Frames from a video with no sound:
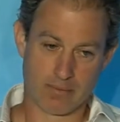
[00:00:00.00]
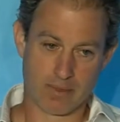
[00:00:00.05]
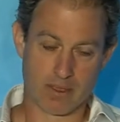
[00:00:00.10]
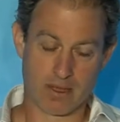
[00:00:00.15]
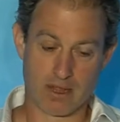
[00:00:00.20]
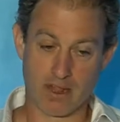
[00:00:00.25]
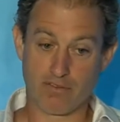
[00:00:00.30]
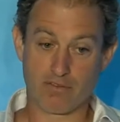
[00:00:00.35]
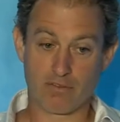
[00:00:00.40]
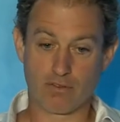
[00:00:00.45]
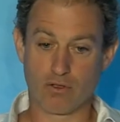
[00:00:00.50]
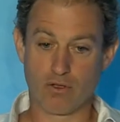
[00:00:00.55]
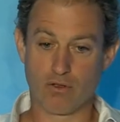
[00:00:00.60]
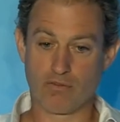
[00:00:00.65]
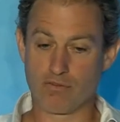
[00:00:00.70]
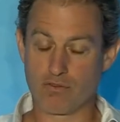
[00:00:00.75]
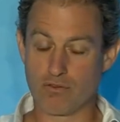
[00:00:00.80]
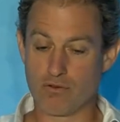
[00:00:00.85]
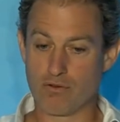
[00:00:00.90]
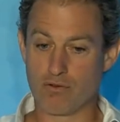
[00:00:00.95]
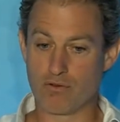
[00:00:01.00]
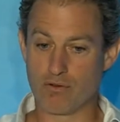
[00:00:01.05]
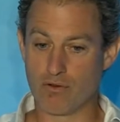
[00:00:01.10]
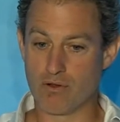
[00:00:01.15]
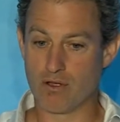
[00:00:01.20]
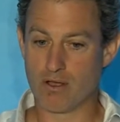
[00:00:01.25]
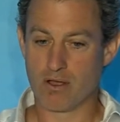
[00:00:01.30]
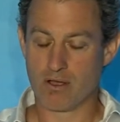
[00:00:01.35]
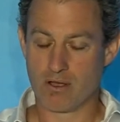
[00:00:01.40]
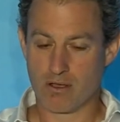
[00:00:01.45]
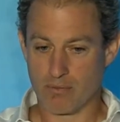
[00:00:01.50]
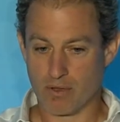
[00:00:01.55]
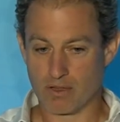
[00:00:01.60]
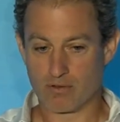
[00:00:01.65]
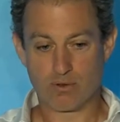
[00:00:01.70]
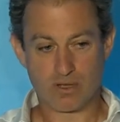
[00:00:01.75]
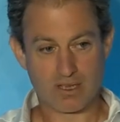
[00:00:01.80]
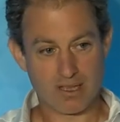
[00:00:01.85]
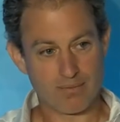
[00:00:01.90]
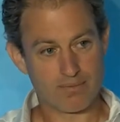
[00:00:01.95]
And after a few, but
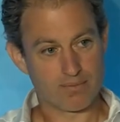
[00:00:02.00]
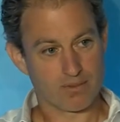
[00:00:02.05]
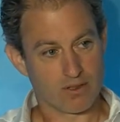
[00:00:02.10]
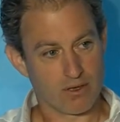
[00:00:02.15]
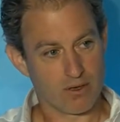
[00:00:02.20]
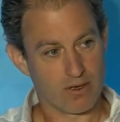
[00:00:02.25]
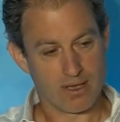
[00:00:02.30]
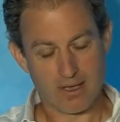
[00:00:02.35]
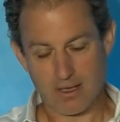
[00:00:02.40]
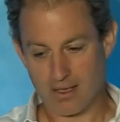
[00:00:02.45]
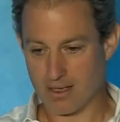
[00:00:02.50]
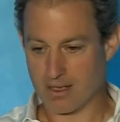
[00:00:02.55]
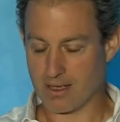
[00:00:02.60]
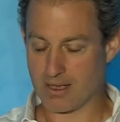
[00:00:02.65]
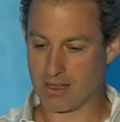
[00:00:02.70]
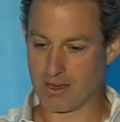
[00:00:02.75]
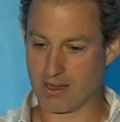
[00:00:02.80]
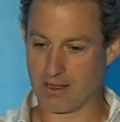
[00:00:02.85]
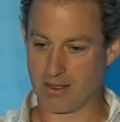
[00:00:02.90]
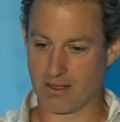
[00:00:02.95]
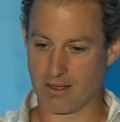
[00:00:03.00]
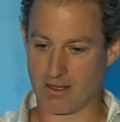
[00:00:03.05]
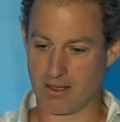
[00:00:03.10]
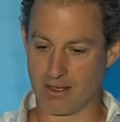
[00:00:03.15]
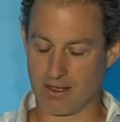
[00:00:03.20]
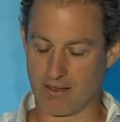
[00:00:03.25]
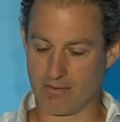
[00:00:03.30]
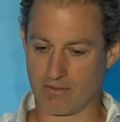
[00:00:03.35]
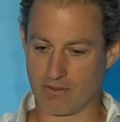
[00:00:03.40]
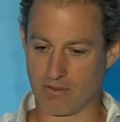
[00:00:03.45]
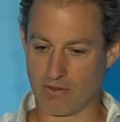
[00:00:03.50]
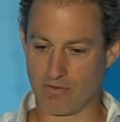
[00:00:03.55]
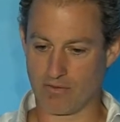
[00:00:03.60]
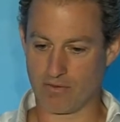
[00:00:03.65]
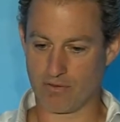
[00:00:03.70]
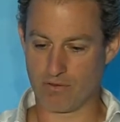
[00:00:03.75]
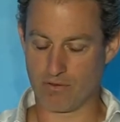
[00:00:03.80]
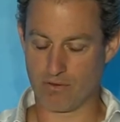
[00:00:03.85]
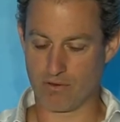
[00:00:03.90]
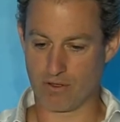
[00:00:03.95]
we kept going, and after a
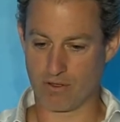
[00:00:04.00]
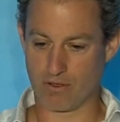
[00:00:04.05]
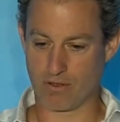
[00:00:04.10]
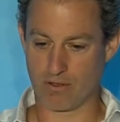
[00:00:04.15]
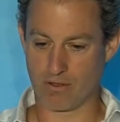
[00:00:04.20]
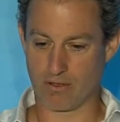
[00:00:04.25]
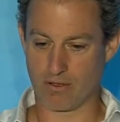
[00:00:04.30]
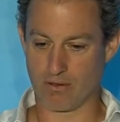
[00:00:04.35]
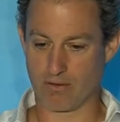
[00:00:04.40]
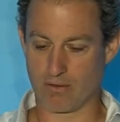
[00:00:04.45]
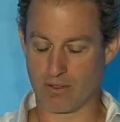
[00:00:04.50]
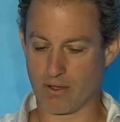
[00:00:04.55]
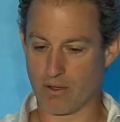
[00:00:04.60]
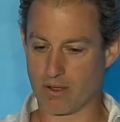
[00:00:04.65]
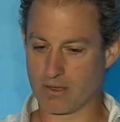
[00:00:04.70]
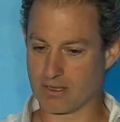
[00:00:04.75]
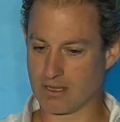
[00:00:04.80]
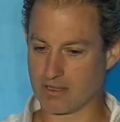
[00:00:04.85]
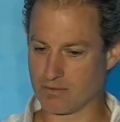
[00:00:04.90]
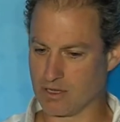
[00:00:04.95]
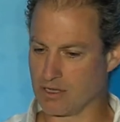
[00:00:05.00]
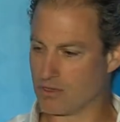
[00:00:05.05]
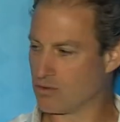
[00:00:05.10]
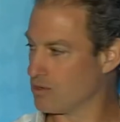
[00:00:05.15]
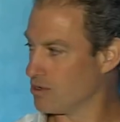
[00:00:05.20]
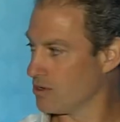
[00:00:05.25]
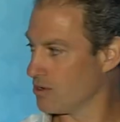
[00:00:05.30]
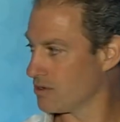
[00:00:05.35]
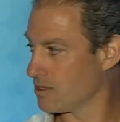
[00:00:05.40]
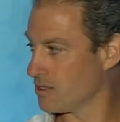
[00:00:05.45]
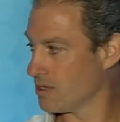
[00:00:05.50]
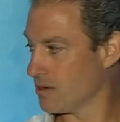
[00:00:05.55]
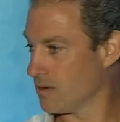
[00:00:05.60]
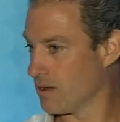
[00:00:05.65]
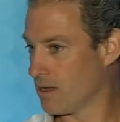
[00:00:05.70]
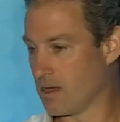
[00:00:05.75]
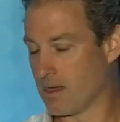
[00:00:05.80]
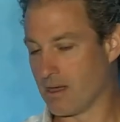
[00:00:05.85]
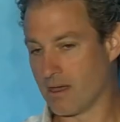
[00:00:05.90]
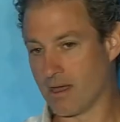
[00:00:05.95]
few, now it has been 2 years now,
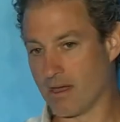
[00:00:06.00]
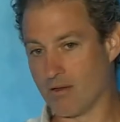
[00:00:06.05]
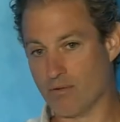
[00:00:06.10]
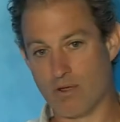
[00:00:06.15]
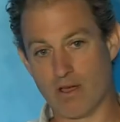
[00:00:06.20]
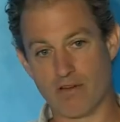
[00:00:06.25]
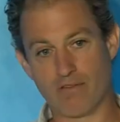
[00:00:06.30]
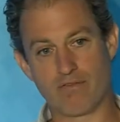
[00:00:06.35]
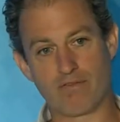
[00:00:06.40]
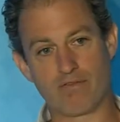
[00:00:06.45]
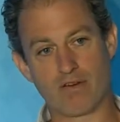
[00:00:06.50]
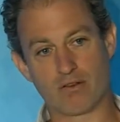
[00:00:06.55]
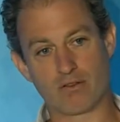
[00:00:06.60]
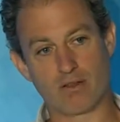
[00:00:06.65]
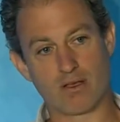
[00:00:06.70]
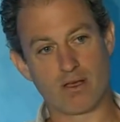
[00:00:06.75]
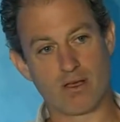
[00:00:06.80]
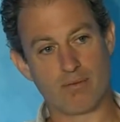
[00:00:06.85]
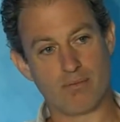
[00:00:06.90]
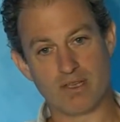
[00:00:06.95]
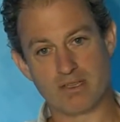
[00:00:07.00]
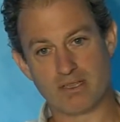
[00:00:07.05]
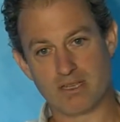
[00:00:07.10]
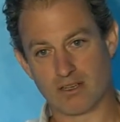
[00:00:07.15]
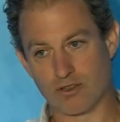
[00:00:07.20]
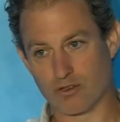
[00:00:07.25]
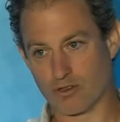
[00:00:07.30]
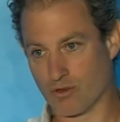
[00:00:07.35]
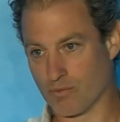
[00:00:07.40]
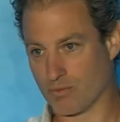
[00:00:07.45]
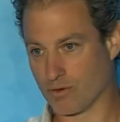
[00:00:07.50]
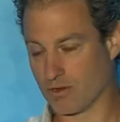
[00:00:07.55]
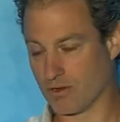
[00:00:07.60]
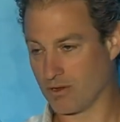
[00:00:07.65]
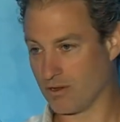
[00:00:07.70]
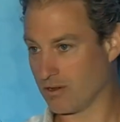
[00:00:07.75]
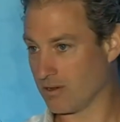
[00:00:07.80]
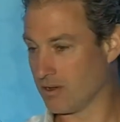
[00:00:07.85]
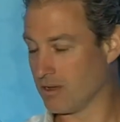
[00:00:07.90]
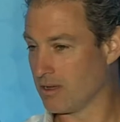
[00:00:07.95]
and we have found amazing
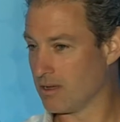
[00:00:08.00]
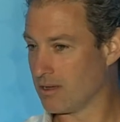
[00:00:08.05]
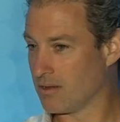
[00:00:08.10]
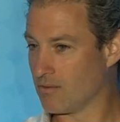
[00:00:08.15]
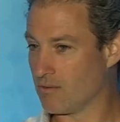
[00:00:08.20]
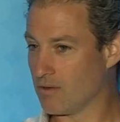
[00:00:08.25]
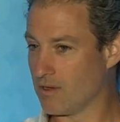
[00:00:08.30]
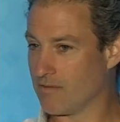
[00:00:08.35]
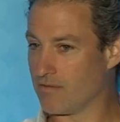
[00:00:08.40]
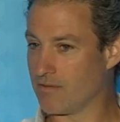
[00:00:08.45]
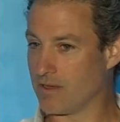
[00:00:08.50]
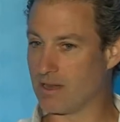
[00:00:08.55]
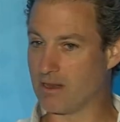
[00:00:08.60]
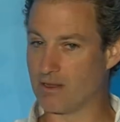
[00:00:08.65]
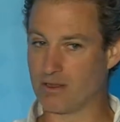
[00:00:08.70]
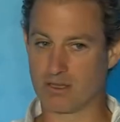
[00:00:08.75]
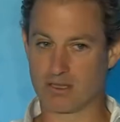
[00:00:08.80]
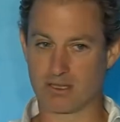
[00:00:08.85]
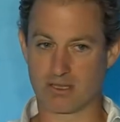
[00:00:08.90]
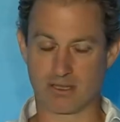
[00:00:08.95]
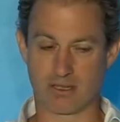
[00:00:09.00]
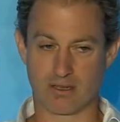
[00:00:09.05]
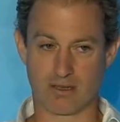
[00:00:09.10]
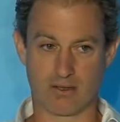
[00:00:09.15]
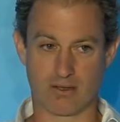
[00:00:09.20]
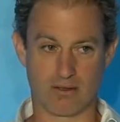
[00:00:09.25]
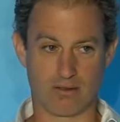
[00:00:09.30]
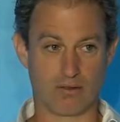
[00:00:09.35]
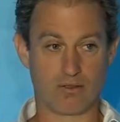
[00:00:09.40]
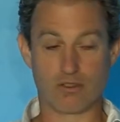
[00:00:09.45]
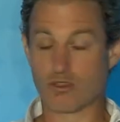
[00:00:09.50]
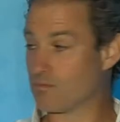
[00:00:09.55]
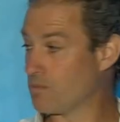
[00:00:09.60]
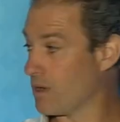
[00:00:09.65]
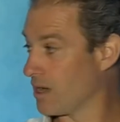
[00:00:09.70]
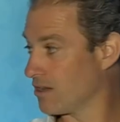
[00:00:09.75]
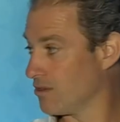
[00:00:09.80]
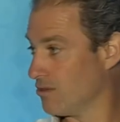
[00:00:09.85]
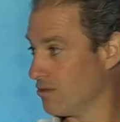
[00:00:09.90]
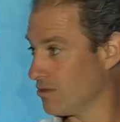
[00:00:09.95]
entrepreneurs. We have financed
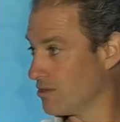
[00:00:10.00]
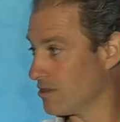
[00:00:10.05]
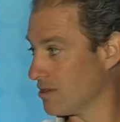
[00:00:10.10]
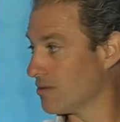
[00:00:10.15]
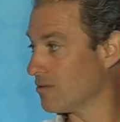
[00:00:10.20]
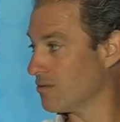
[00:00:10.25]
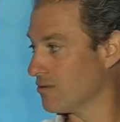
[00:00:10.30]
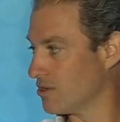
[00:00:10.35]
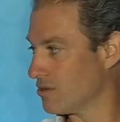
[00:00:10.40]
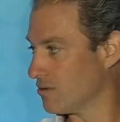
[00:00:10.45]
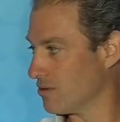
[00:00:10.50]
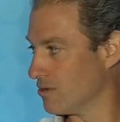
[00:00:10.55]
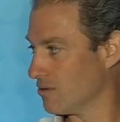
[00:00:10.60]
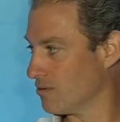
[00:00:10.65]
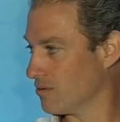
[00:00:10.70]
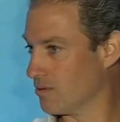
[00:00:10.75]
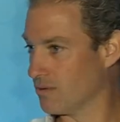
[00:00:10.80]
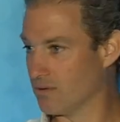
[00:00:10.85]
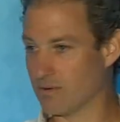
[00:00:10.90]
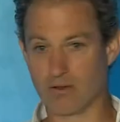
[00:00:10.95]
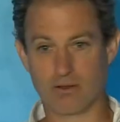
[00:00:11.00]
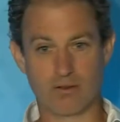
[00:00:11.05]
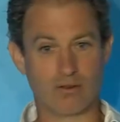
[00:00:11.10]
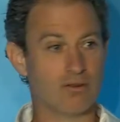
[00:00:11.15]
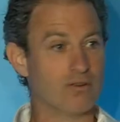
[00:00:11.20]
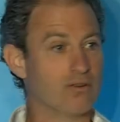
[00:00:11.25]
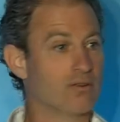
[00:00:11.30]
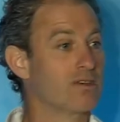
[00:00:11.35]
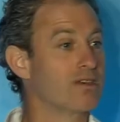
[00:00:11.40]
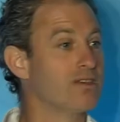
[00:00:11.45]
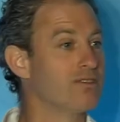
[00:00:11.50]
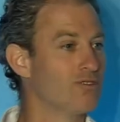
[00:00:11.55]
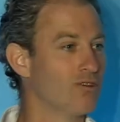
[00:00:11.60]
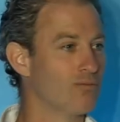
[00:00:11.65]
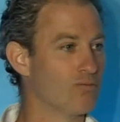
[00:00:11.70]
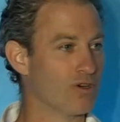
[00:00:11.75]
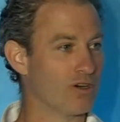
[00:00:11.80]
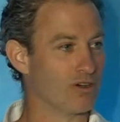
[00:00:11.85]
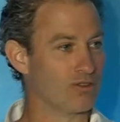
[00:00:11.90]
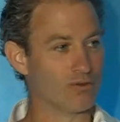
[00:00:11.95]
Spark News, which Christian
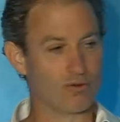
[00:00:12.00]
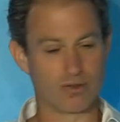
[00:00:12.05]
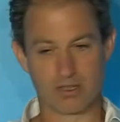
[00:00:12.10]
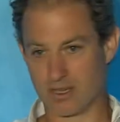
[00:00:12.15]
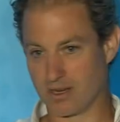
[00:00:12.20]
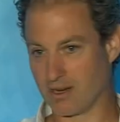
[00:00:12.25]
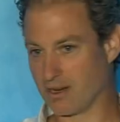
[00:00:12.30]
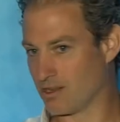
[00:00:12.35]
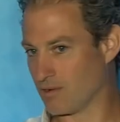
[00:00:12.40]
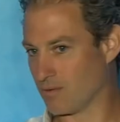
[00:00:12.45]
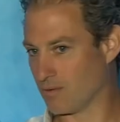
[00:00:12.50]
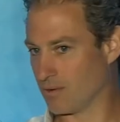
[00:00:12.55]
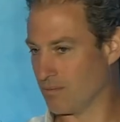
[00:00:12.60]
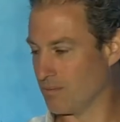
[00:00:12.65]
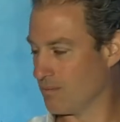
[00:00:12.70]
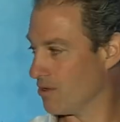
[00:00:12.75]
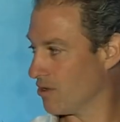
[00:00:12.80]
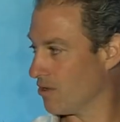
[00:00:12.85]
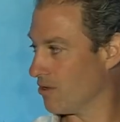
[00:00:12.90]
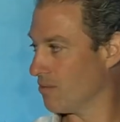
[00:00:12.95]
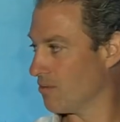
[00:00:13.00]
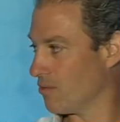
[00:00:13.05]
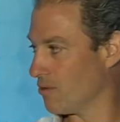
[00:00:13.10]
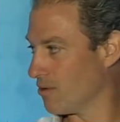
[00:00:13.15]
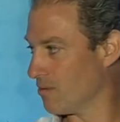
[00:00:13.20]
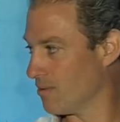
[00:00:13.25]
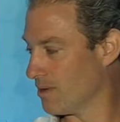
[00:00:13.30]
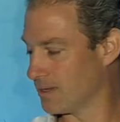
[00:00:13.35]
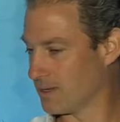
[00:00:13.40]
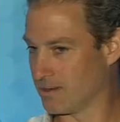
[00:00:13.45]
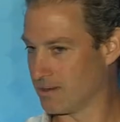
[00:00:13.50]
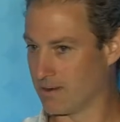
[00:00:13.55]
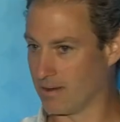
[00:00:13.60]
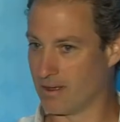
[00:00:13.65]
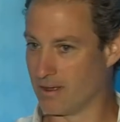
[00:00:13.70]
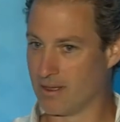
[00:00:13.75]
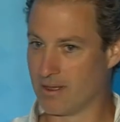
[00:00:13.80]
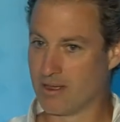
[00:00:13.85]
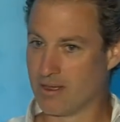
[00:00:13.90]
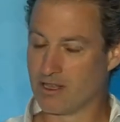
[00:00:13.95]
Boredon is here. You will hear more about
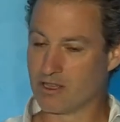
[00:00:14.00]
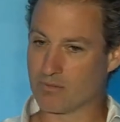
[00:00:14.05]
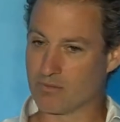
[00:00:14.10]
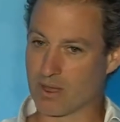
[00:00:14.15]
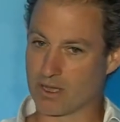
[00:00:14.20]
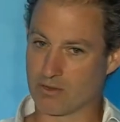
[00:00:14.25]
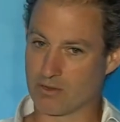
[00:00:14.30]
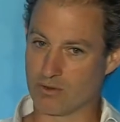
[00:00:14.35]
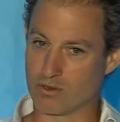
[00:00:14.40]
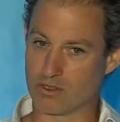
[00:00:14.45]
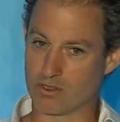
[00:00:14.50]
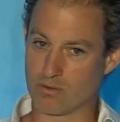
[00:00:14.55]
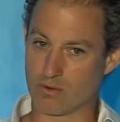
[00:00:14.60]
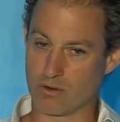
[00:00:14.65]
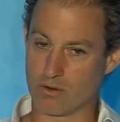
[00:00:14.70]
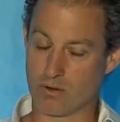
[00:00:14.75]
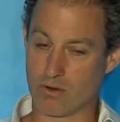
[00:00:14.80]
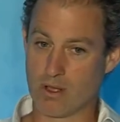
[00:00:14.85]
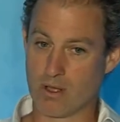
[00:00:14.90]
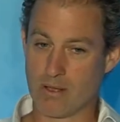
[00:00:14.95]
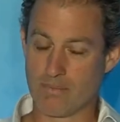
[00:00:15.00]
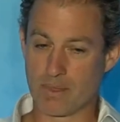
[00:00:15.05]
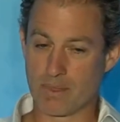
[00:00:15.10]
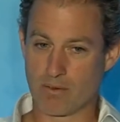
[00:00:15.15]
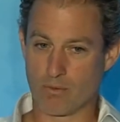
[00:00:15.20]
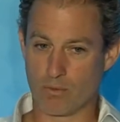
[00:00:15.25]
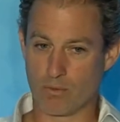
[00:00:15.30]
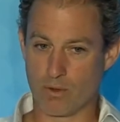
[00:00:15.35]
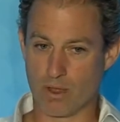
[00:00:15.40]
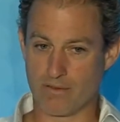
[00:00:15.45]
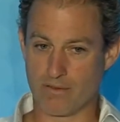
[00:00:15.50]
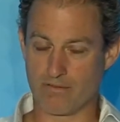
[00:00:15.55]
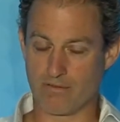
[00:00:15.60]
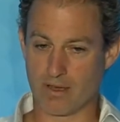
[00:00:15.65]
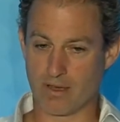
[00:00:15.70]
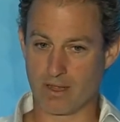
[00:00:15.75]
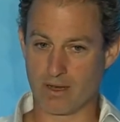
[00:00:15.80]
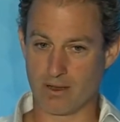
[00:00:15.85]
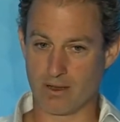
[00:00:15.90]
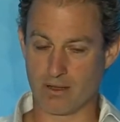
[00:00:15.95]
Spark News tomorrow. We have
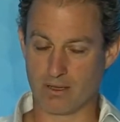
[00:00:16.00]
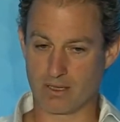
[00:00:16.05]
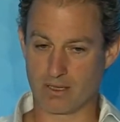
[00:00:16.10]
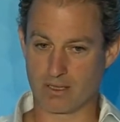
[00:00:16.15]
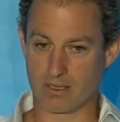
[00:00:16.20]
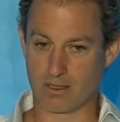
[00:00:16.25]
financed